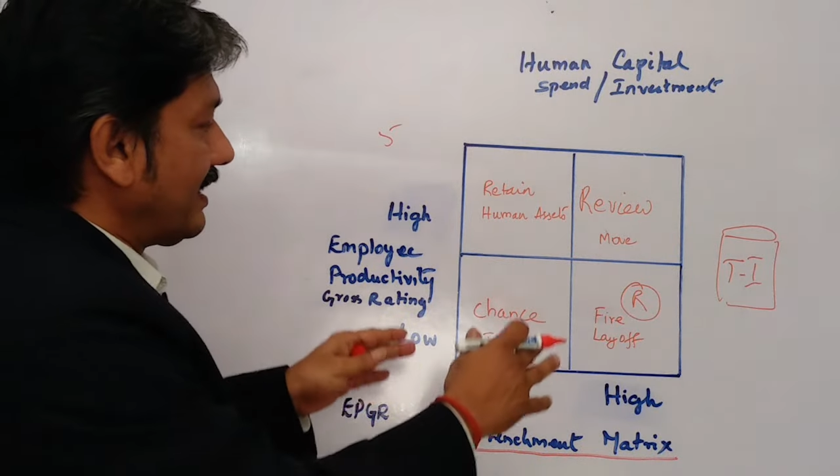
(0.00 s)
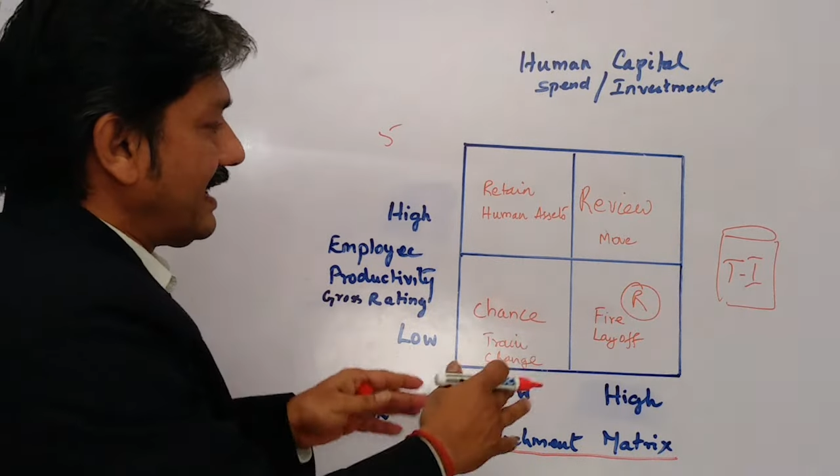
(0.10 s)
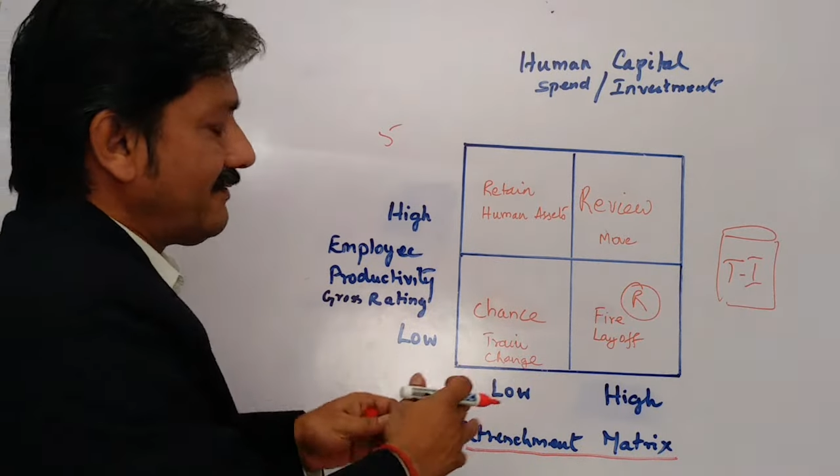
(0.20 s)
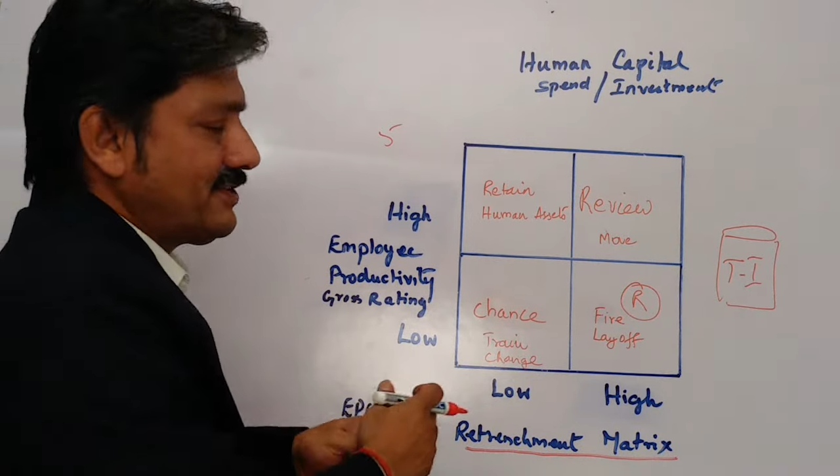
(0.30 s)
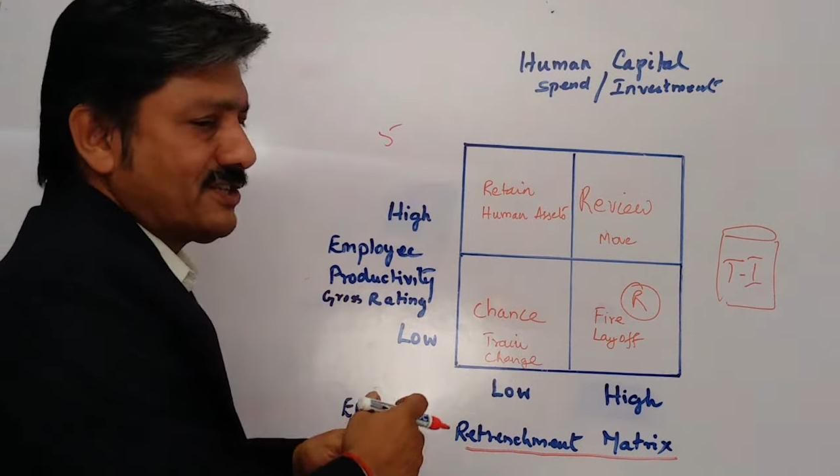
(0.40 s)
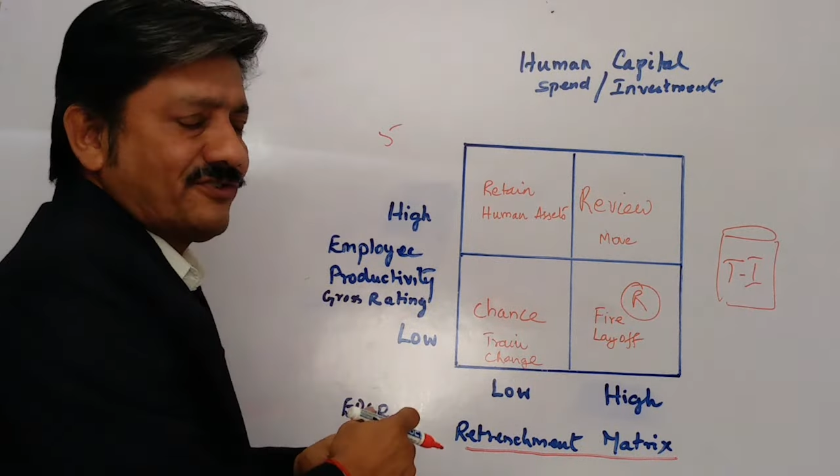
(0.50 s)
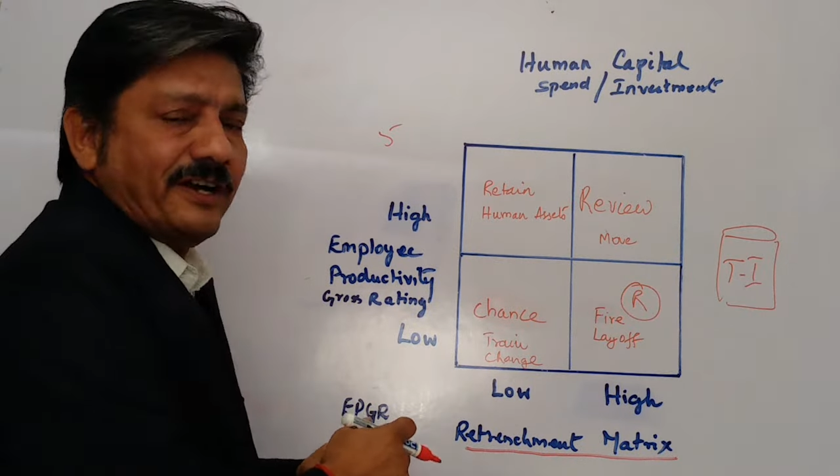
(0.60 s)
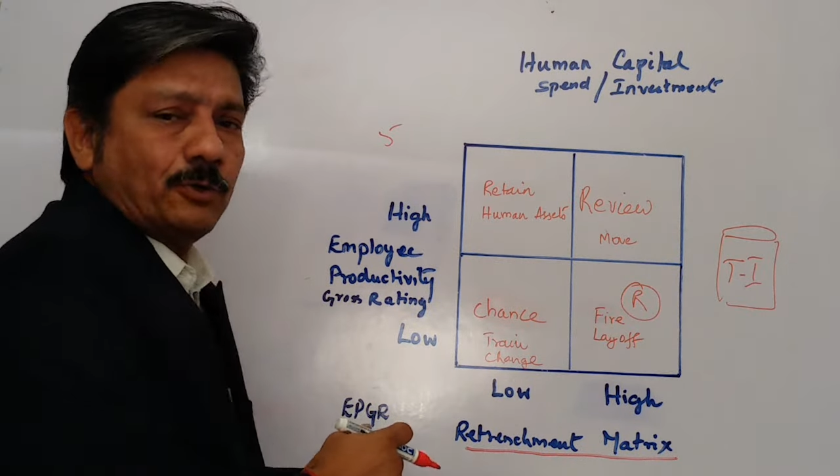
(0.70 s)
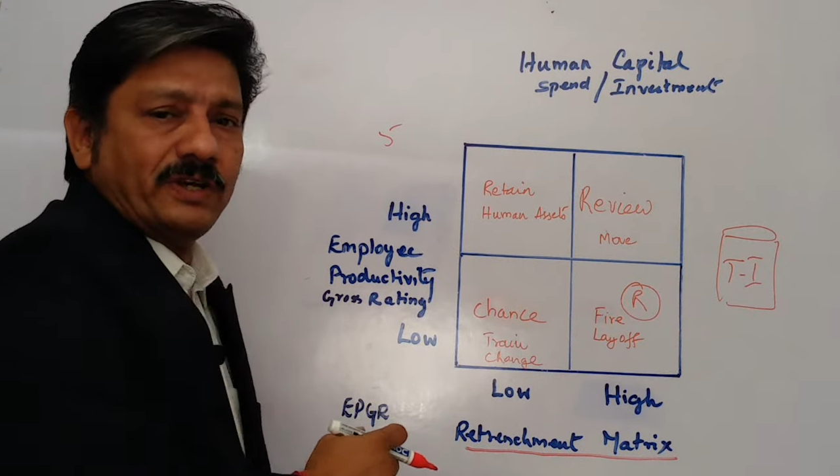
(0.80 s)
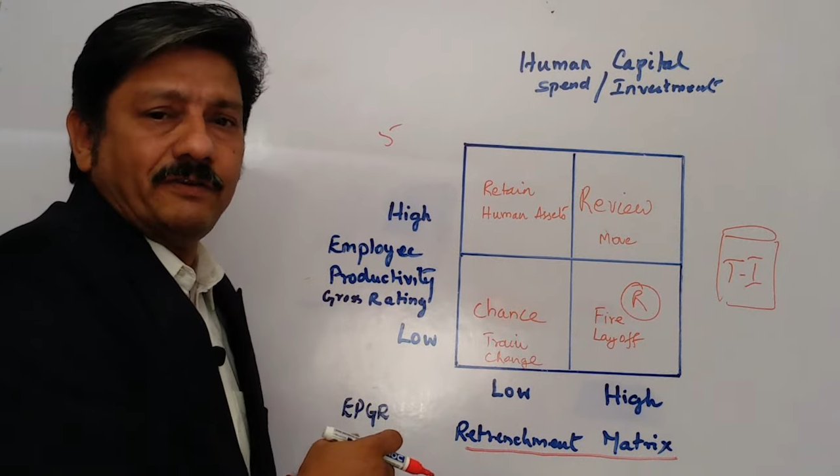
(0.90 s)
I have just
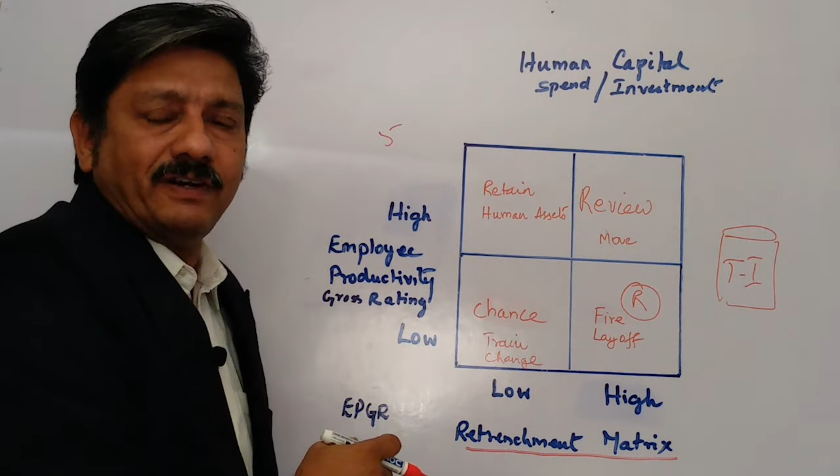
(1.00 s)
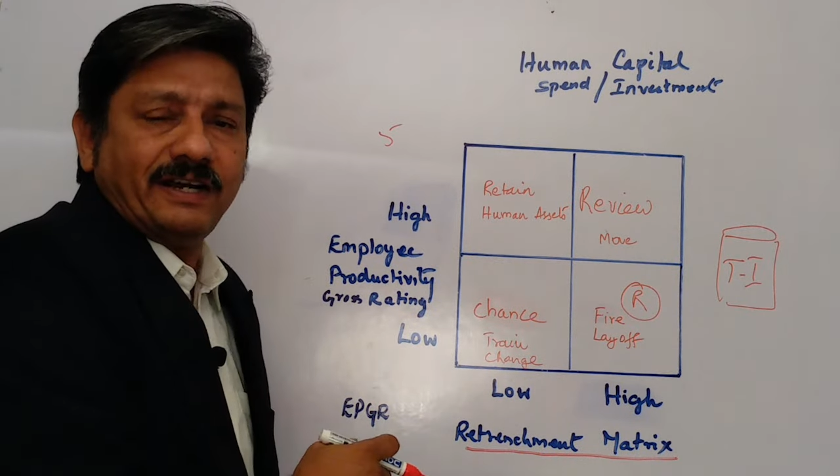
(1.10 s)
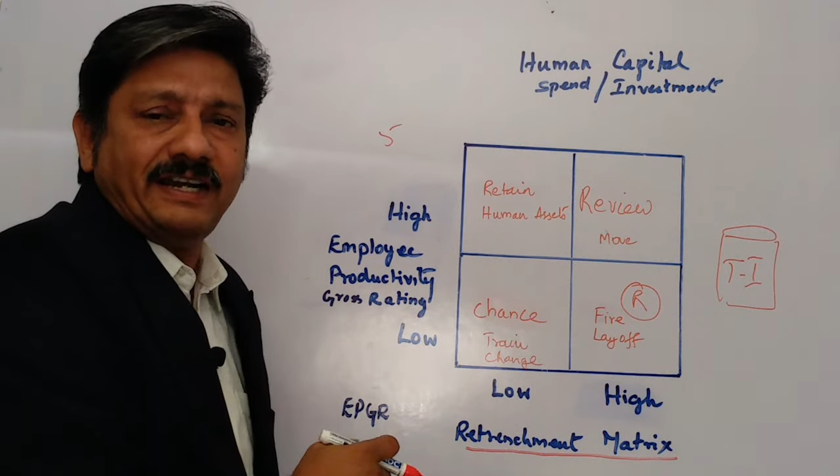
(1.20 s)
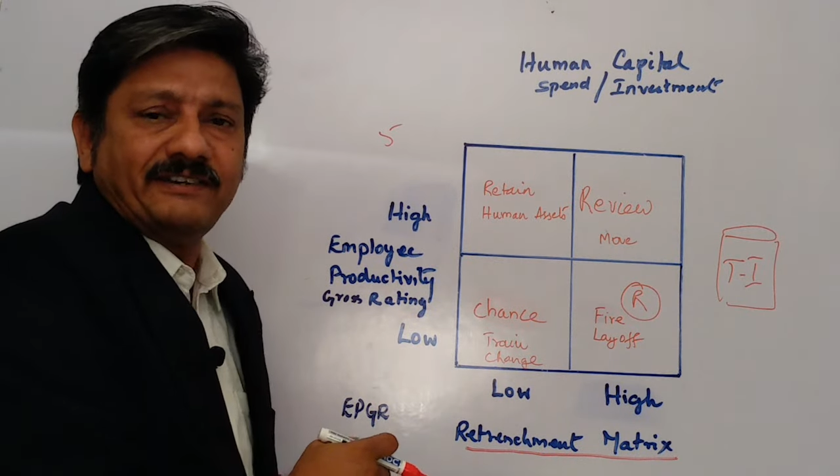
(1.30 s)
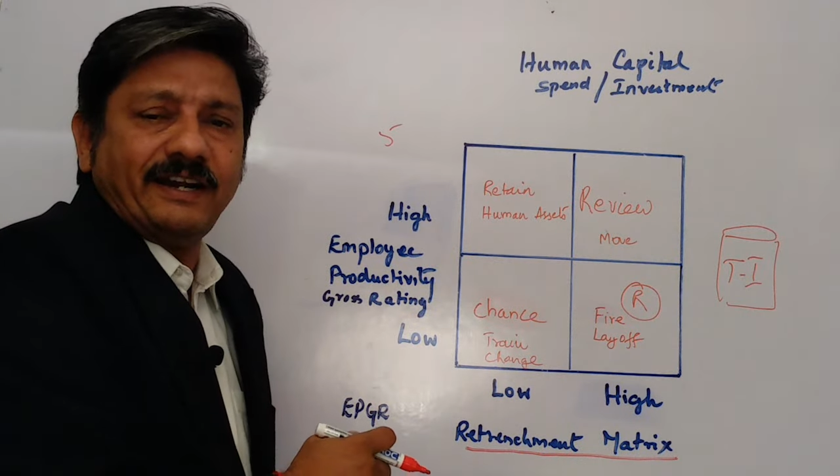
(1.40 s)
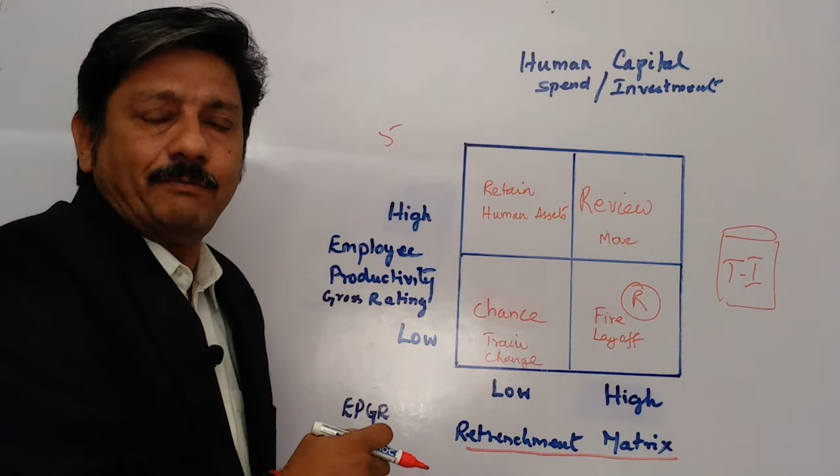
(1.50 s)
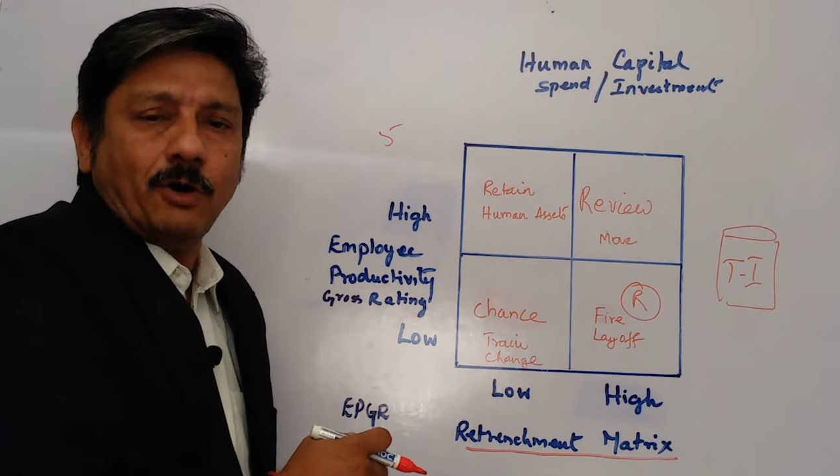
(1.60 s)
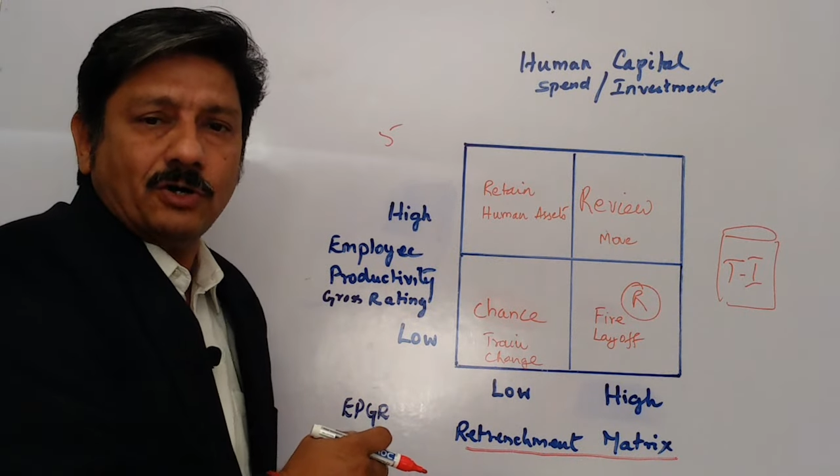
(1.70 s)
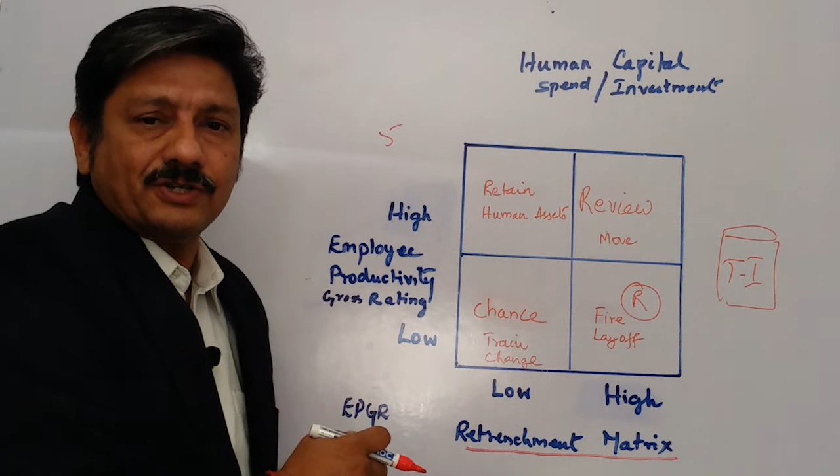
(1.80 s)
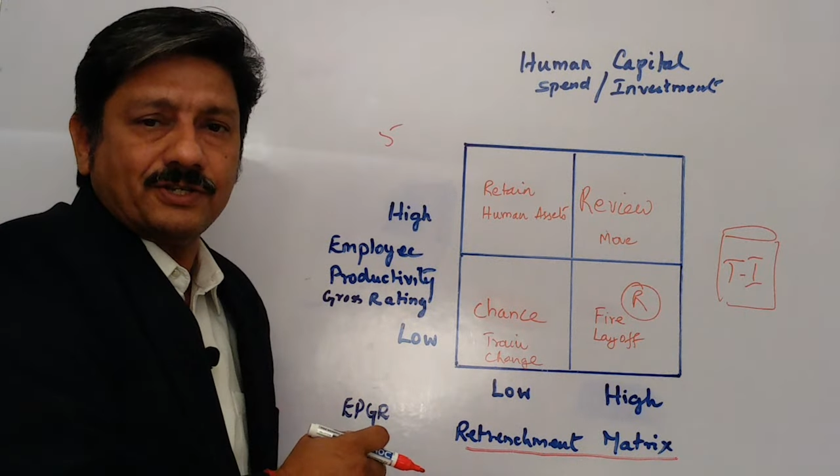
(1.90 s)
tried to give a hit rate
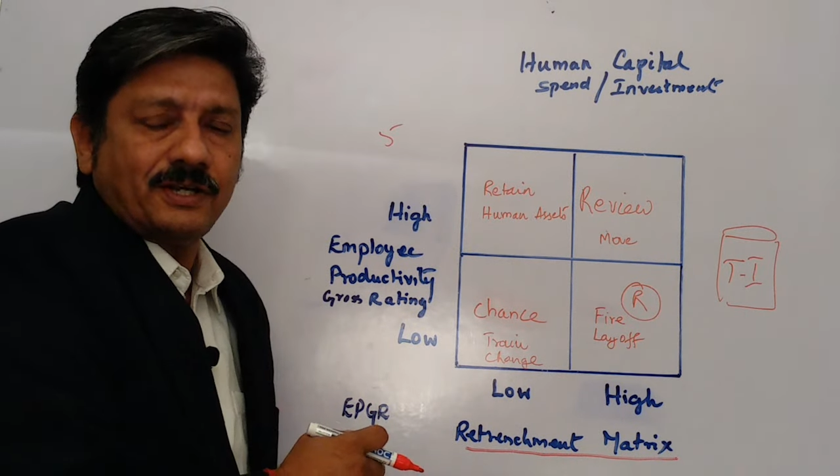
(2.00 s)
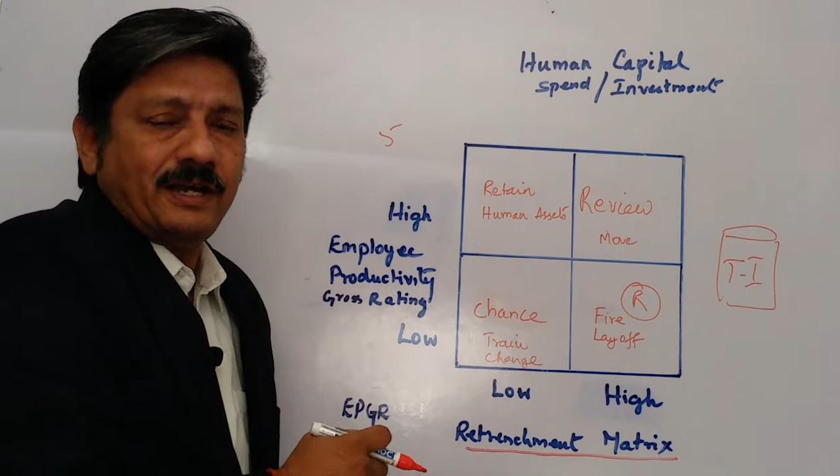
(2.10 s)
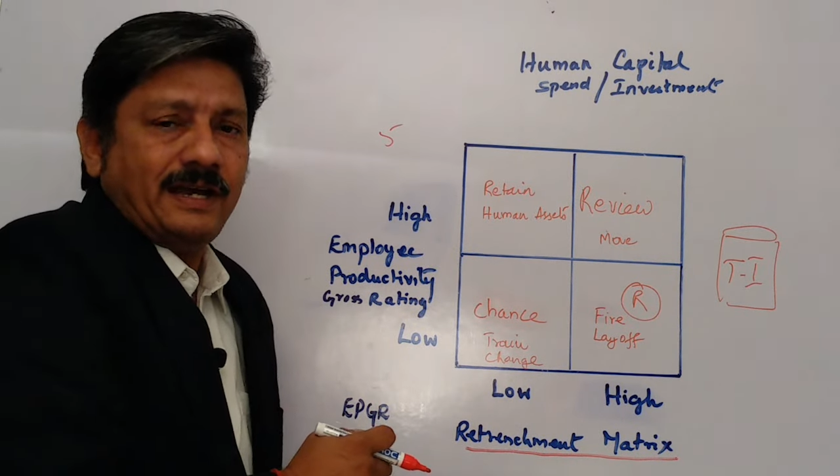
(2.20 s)
box